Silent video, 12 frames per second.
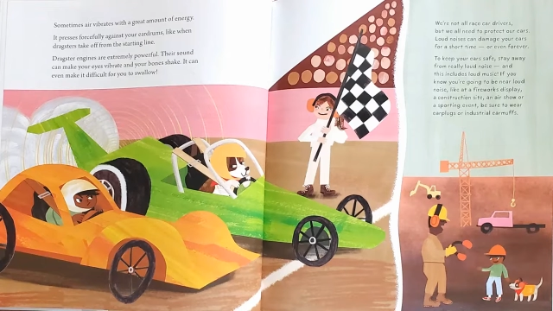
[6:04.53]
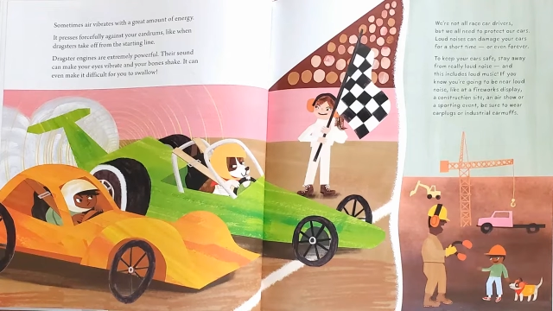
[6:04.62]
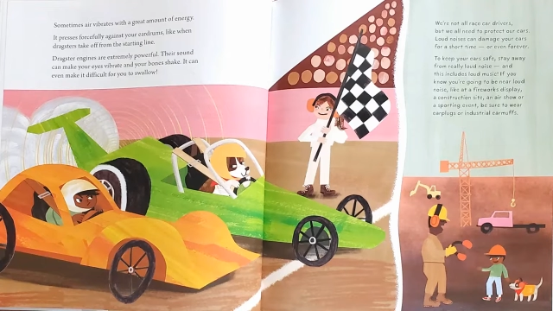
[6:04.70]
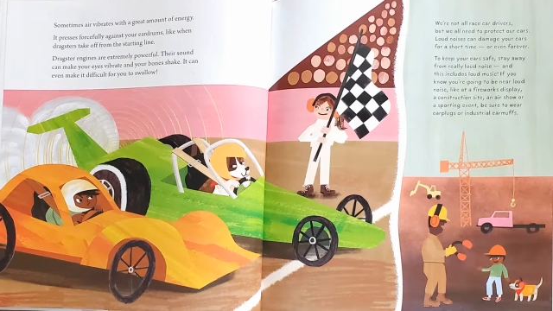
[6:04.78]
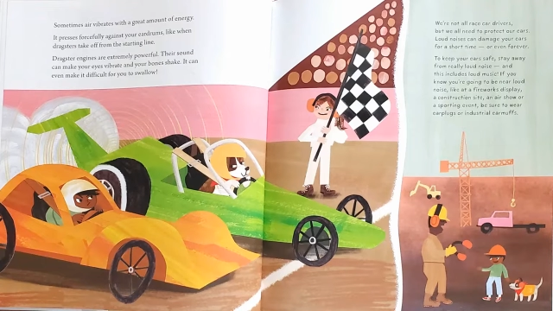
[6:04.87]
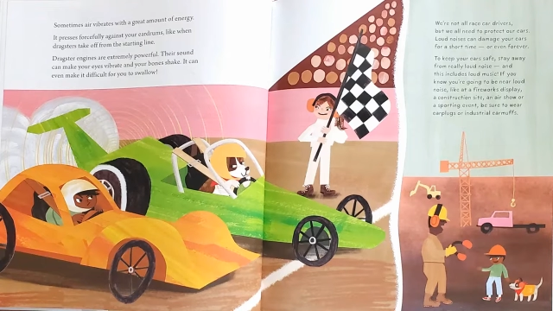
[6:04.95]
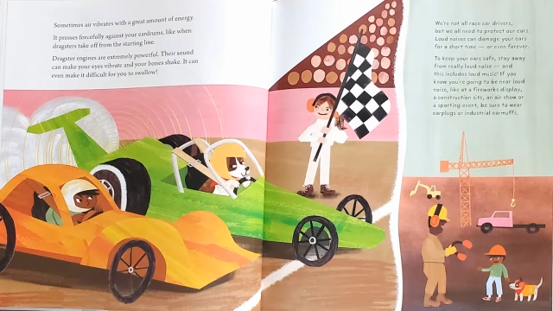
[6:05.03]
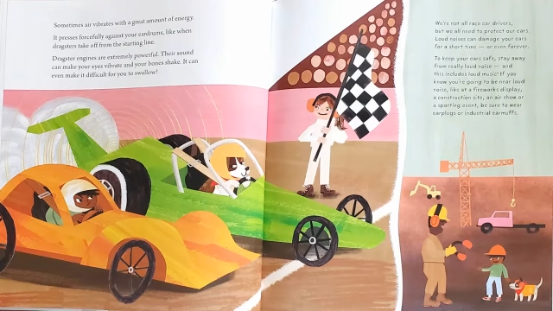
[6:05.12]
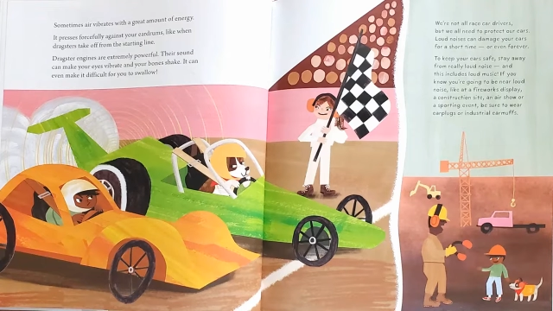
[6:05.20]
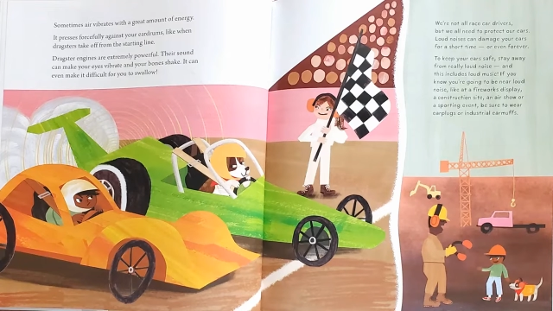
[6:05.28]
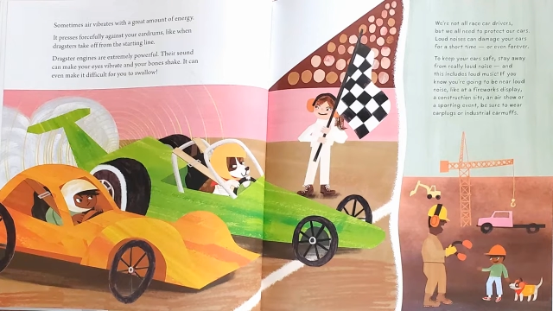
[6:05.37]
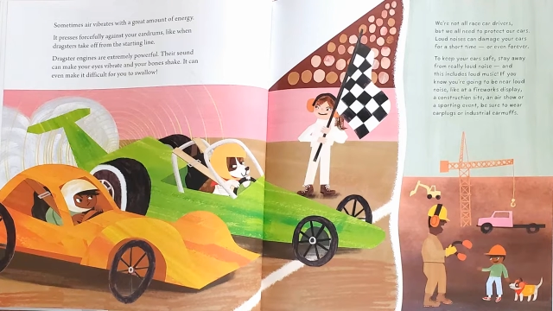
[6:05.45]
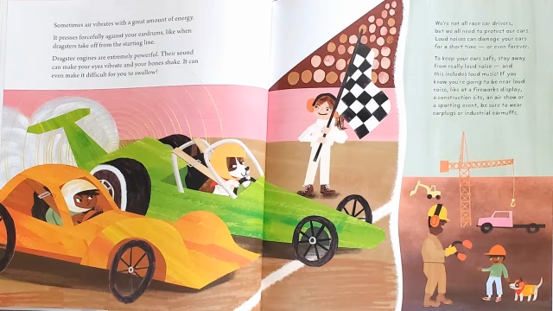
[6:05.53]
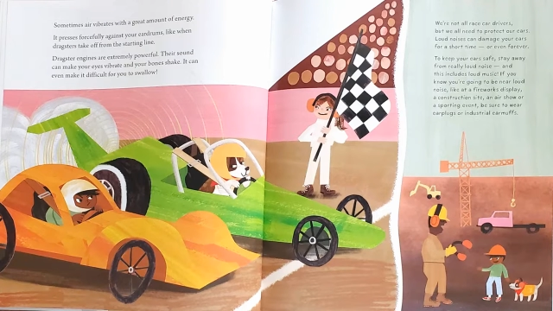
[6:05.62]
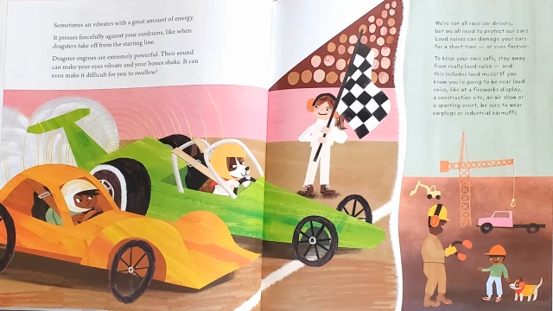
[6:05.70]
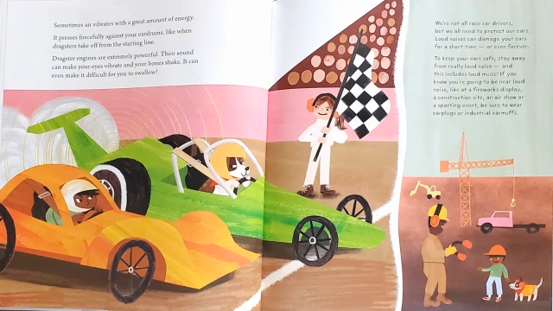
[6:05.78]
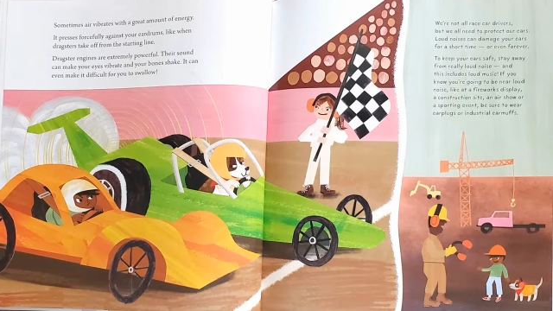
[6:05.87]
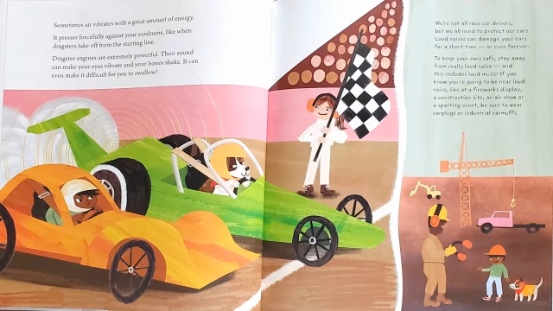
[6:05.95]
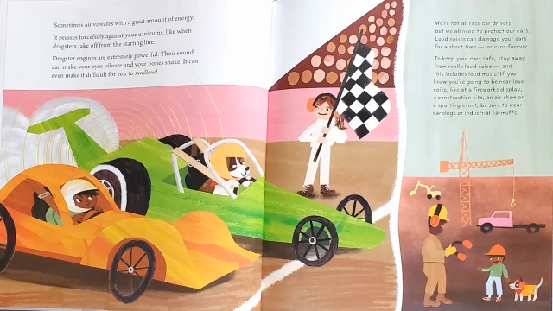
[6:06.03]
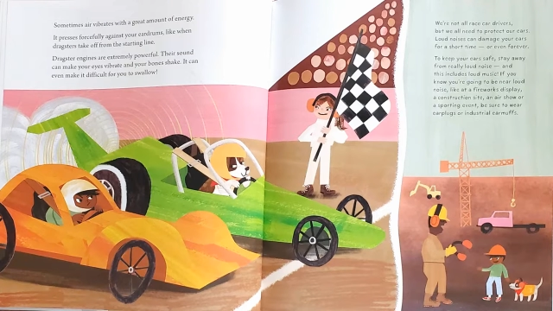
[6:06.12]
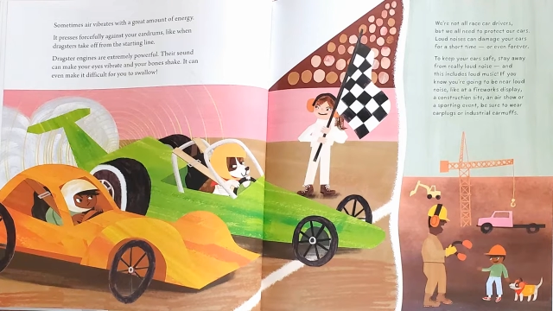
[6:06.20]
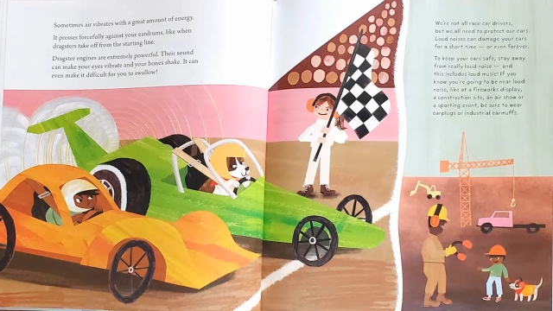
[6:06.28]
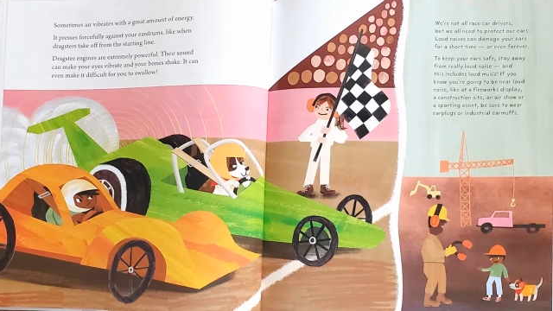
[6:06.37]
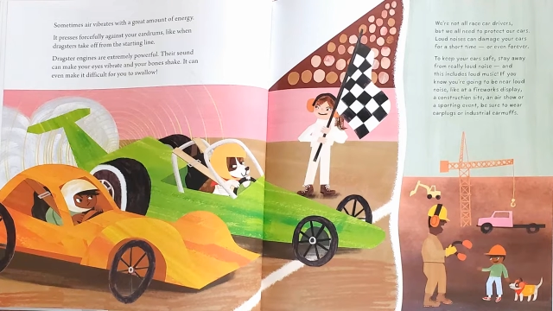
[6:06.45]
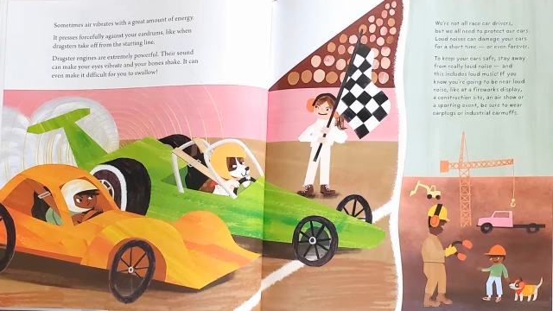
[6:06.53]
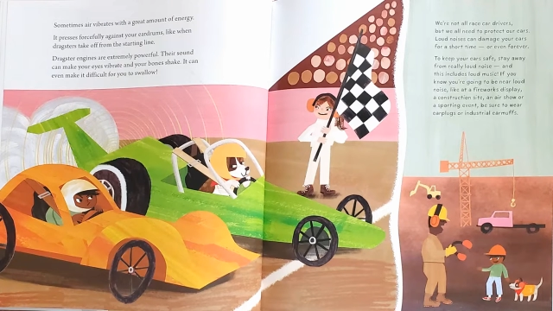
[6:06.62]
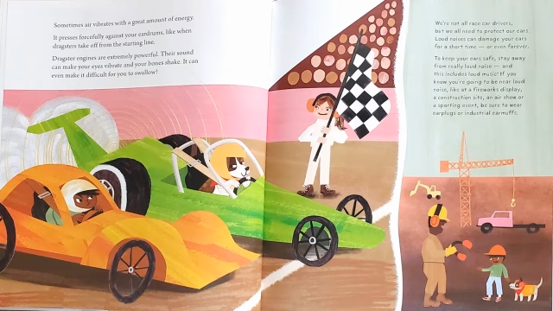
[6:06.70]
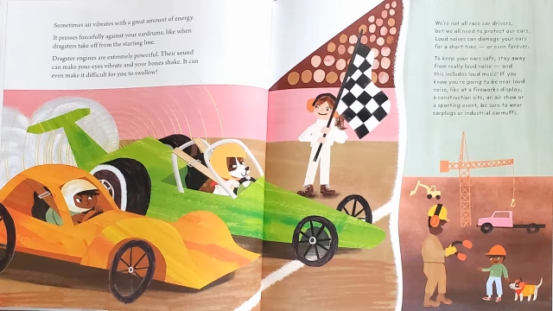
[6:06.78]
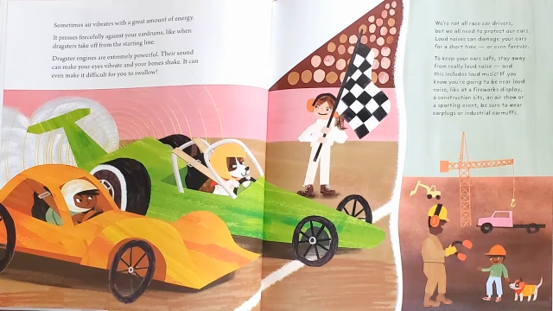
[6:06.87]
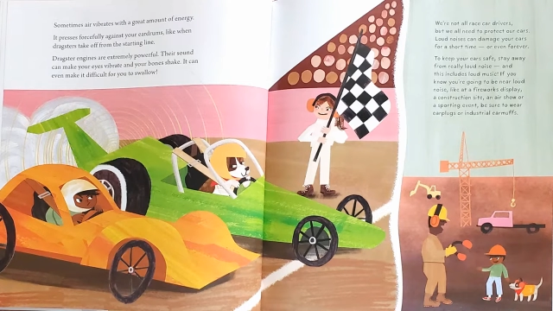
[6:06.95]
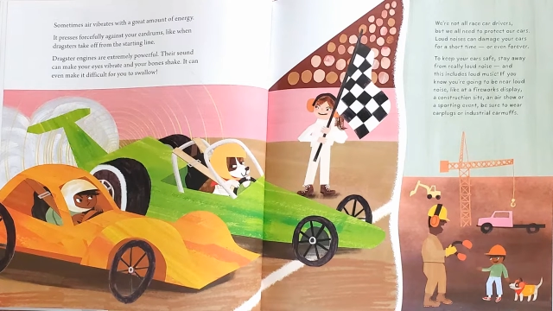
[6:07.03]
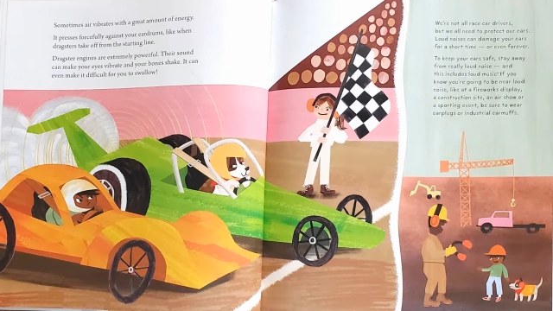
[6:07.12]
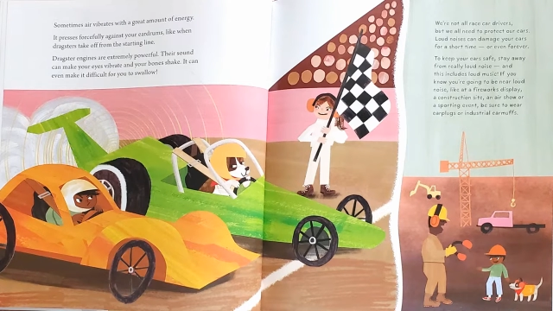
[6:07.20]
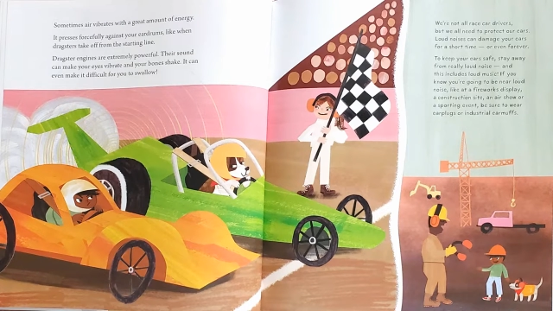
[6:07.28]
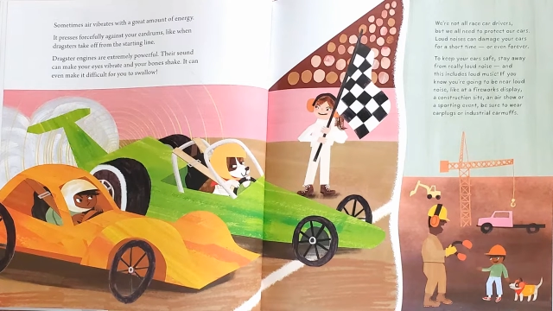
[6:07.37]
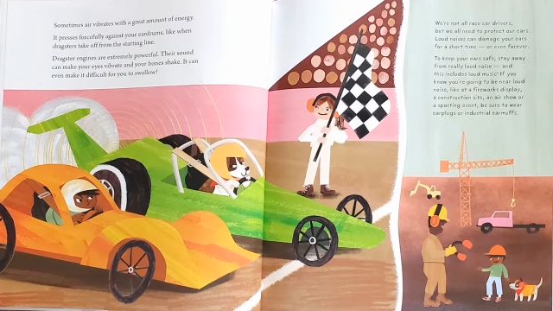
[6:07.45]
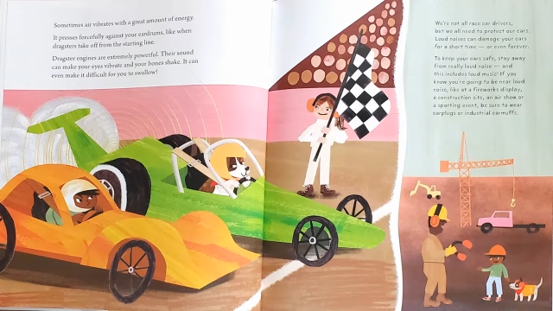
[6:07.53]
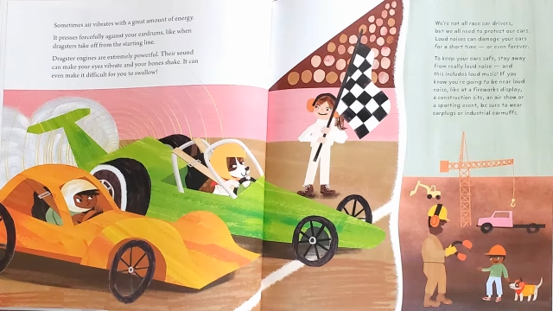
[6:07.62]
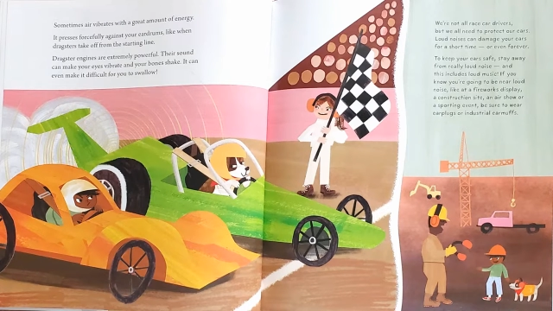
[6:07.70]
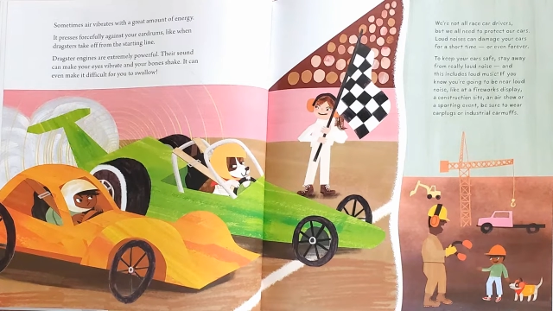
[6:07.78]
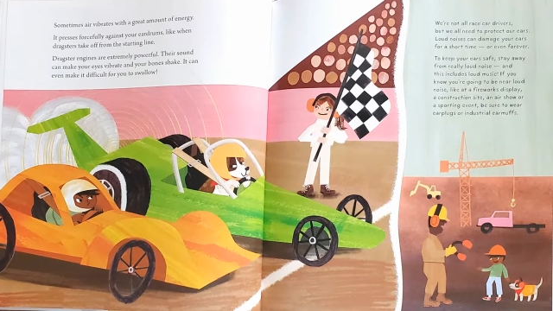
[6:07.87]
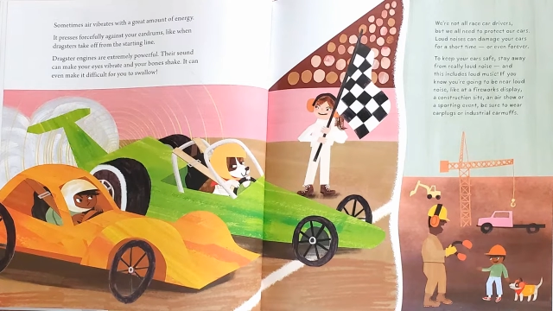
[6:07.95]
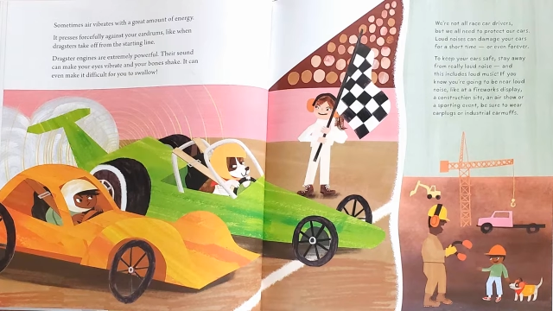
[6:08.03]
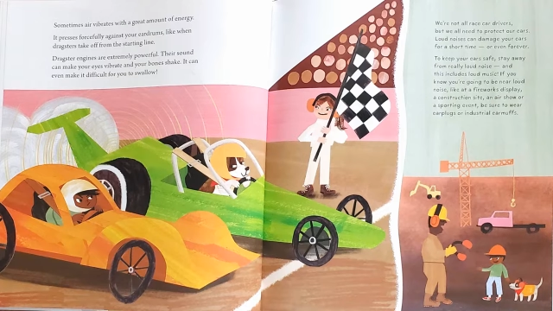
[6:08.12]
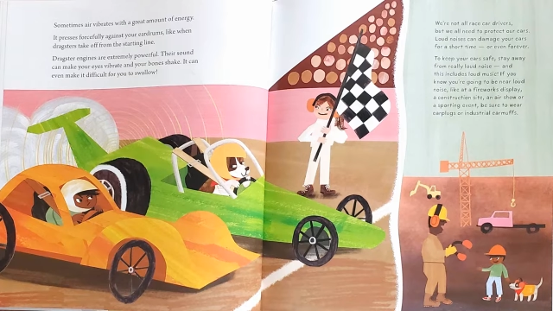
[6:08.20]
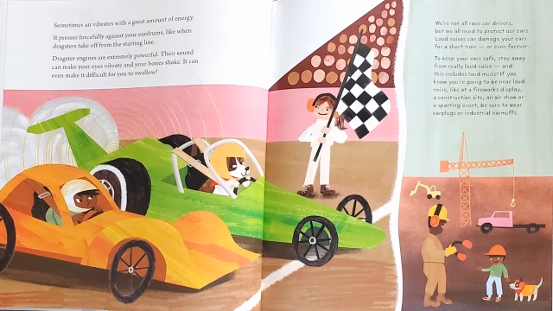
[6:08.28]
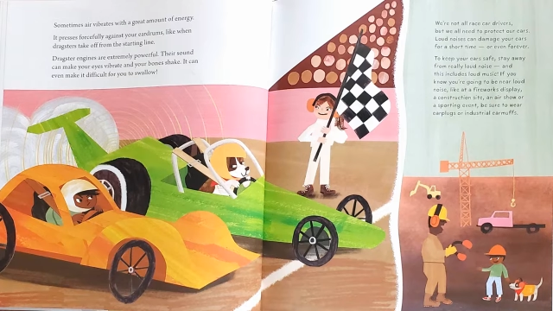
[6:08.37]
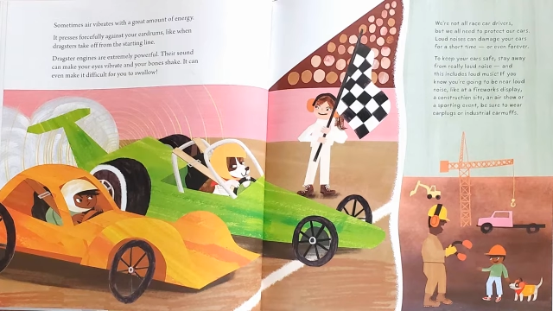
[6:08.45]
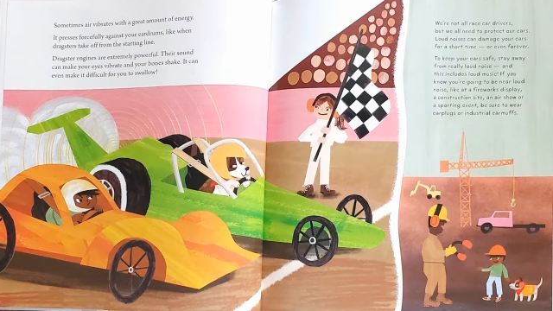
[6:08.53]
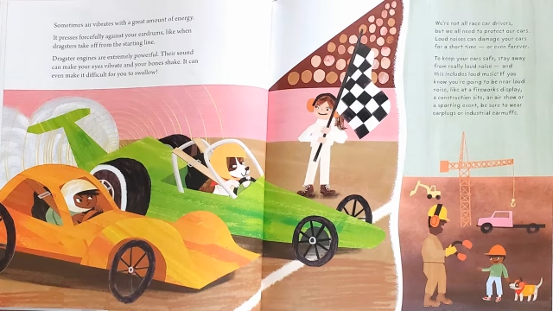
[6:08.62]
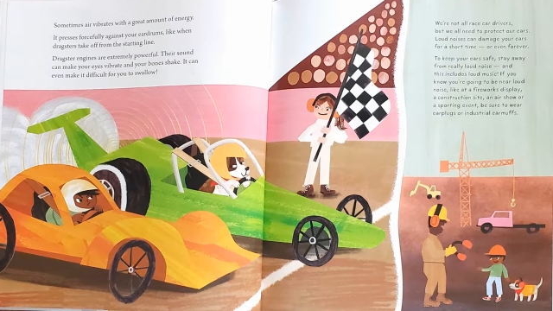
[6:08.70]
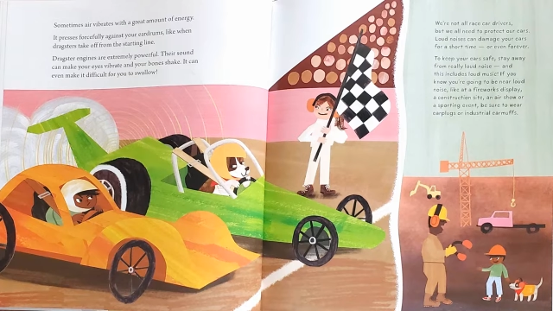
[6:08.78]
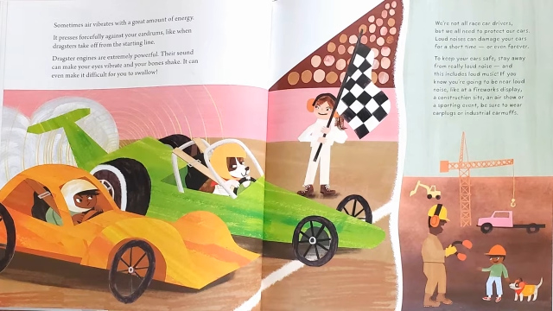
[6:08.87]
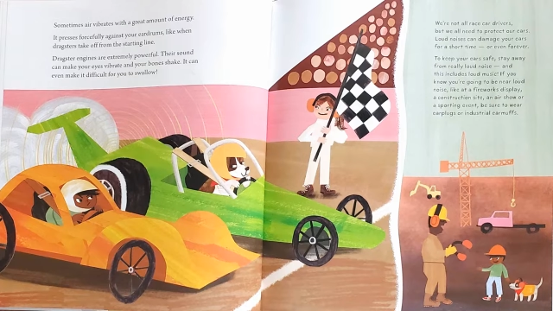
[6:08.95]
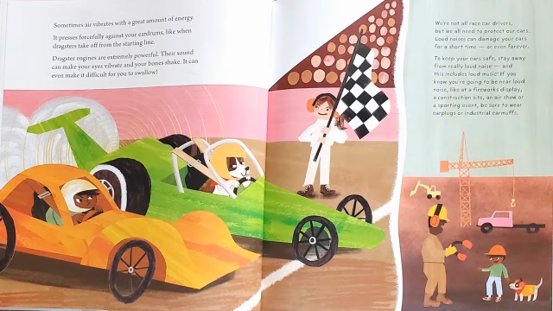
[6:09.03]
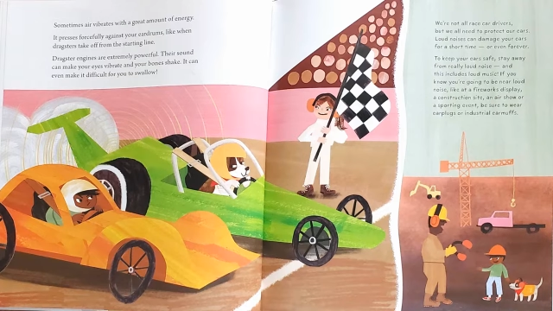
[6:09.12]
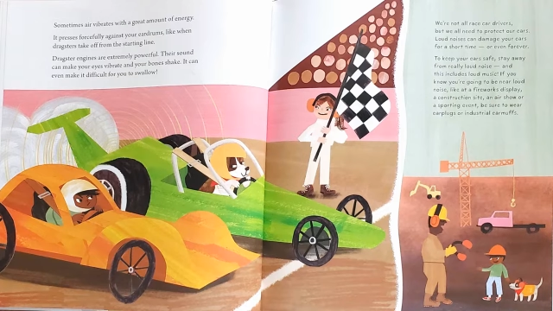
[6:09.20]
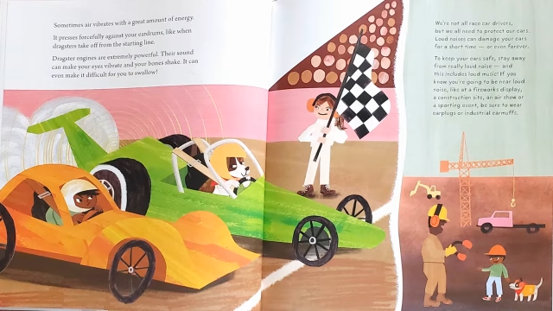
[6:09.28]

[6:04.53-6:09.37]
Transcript: [unreadable: no face in view]